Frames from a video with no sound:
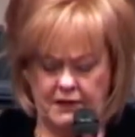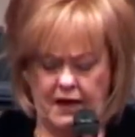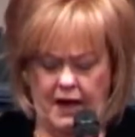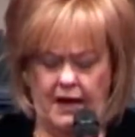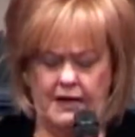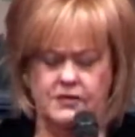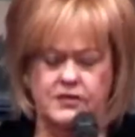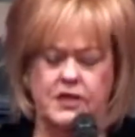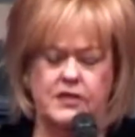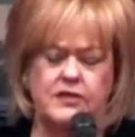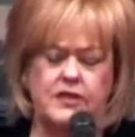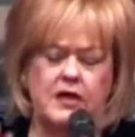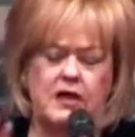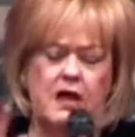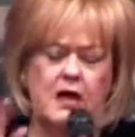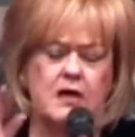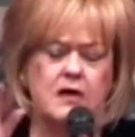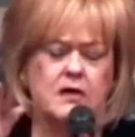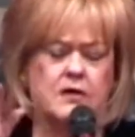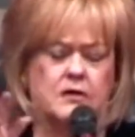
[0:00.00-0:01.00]
I see the
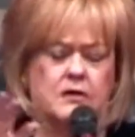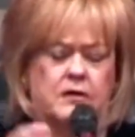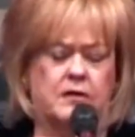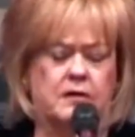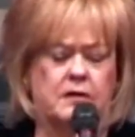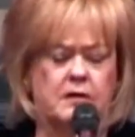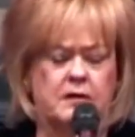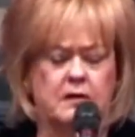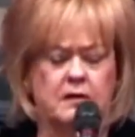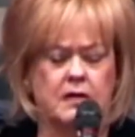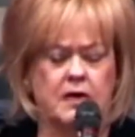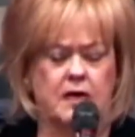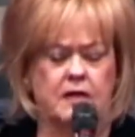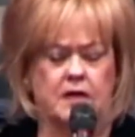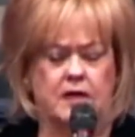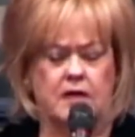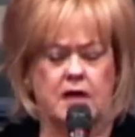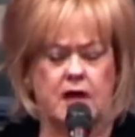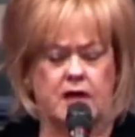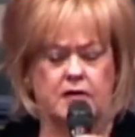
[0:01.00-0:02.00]
hunger in
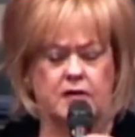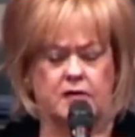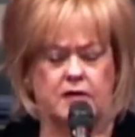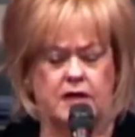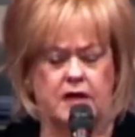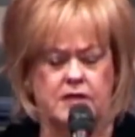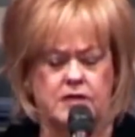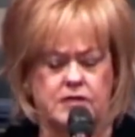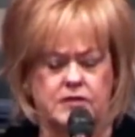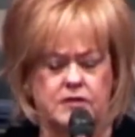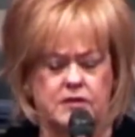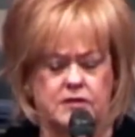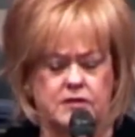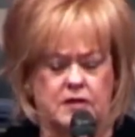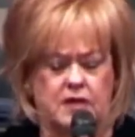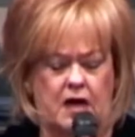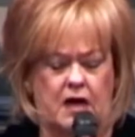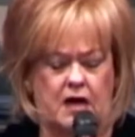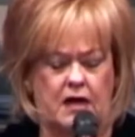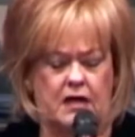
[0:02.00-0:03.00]
the congregation,
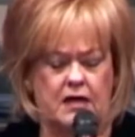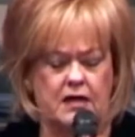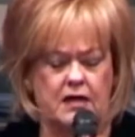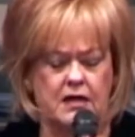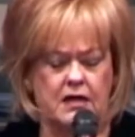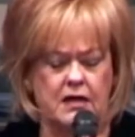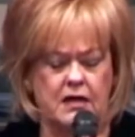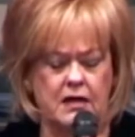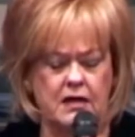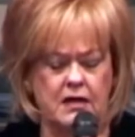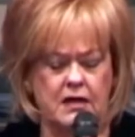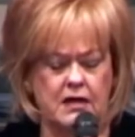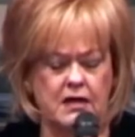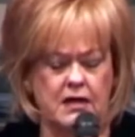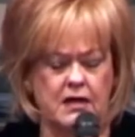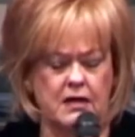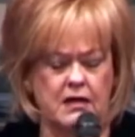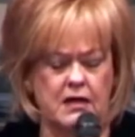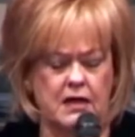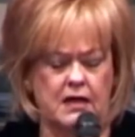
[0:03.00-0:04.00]
God.
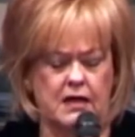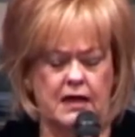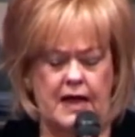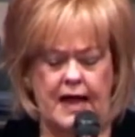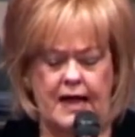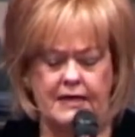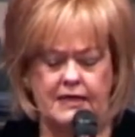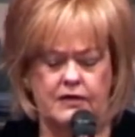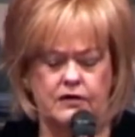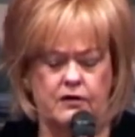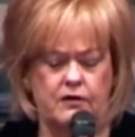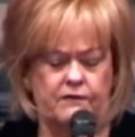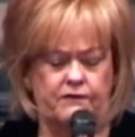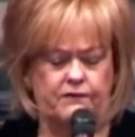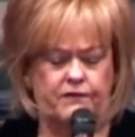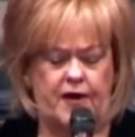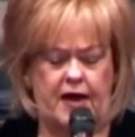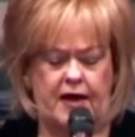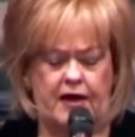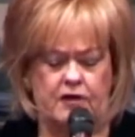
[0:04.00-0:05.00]
Light their
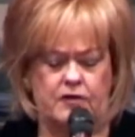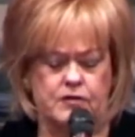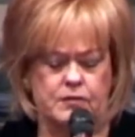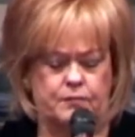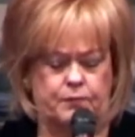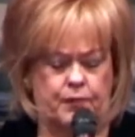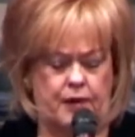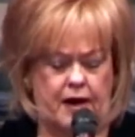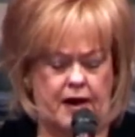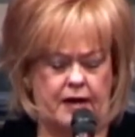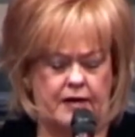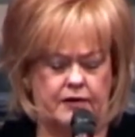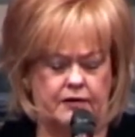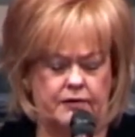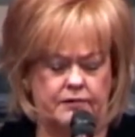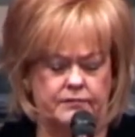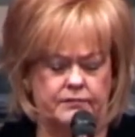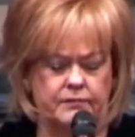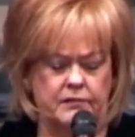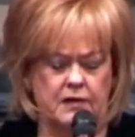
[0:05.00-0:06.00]
fires
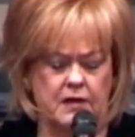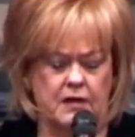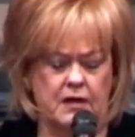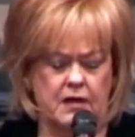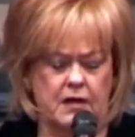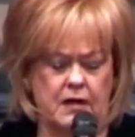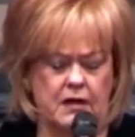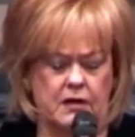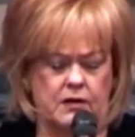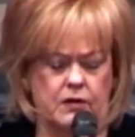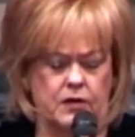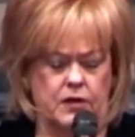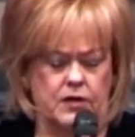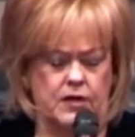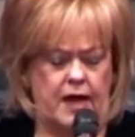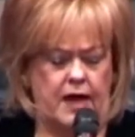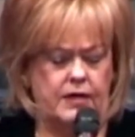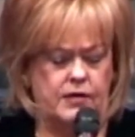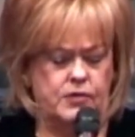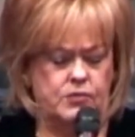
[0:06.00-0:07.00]
brighter. Lord
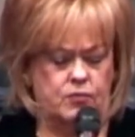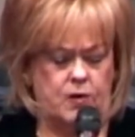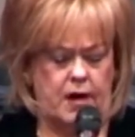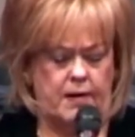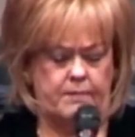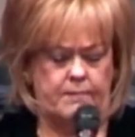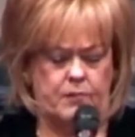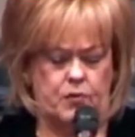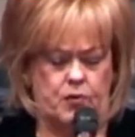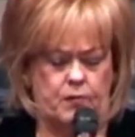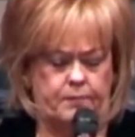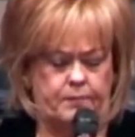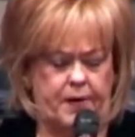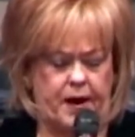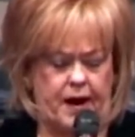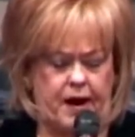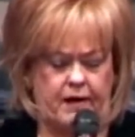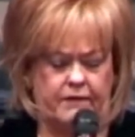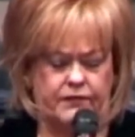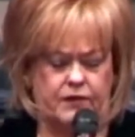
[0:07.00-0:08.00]
God, drop more
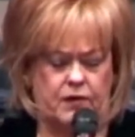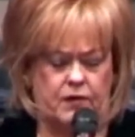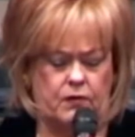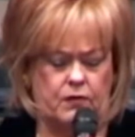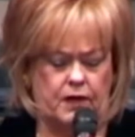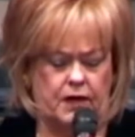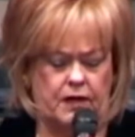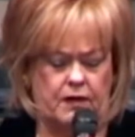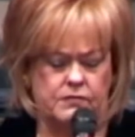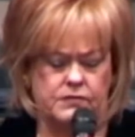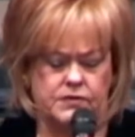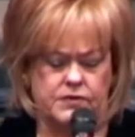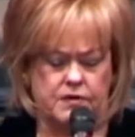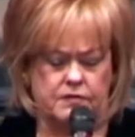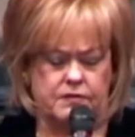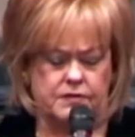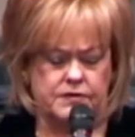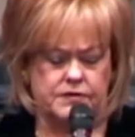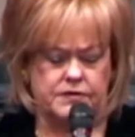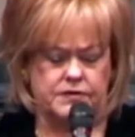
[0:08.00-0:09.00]
power of the Holy Ghost on
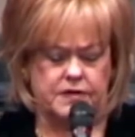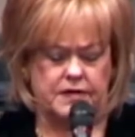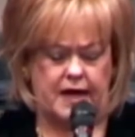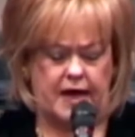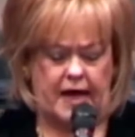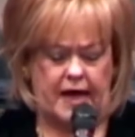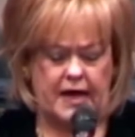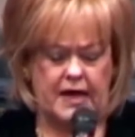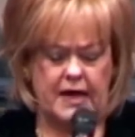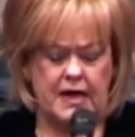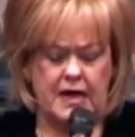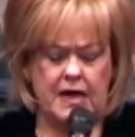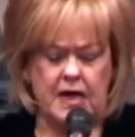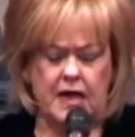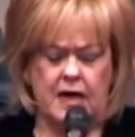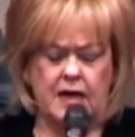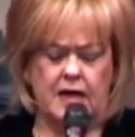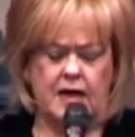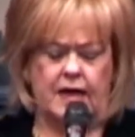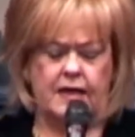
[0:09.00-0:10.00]
us tonight.
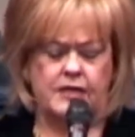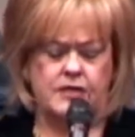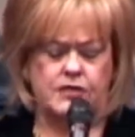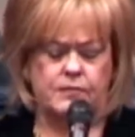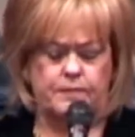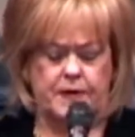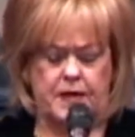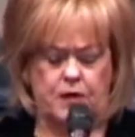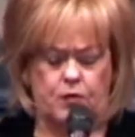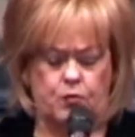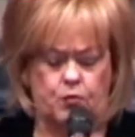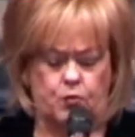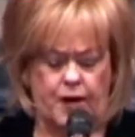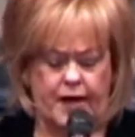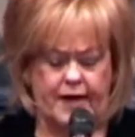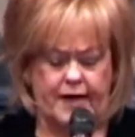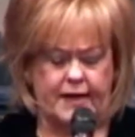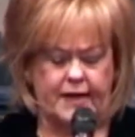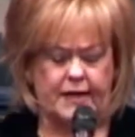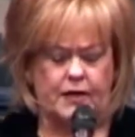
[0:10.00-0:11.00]
Let us be
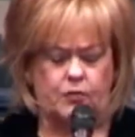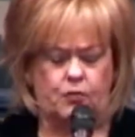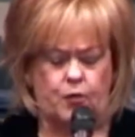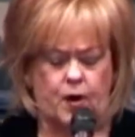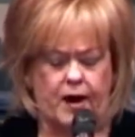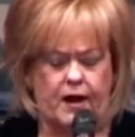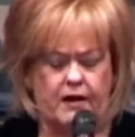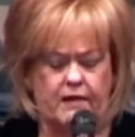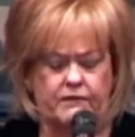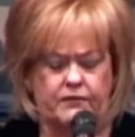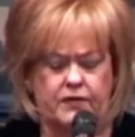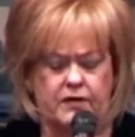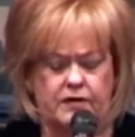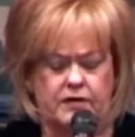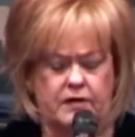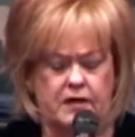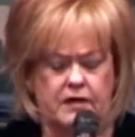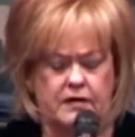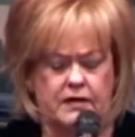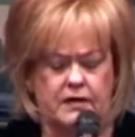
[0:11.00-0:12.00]
awake and aware of the,
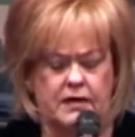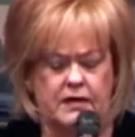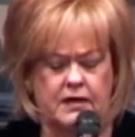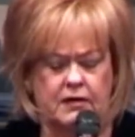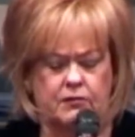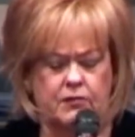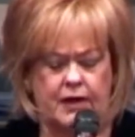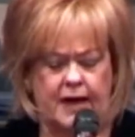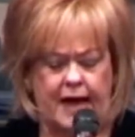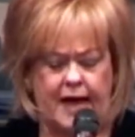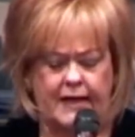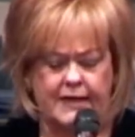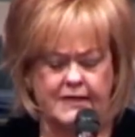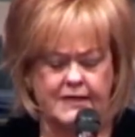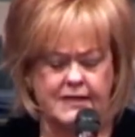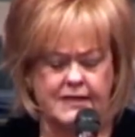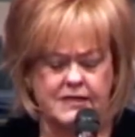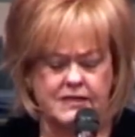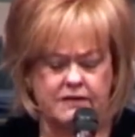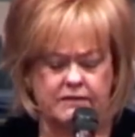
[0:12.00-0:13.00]
the
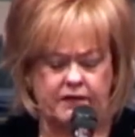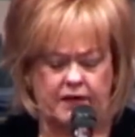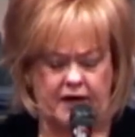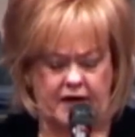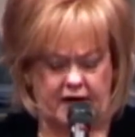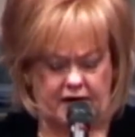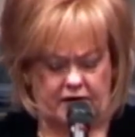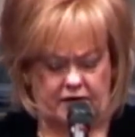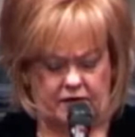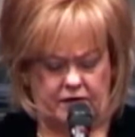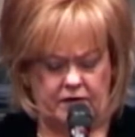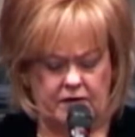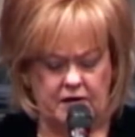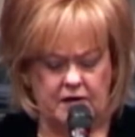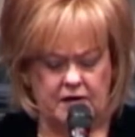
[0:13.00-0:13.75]
realities of hell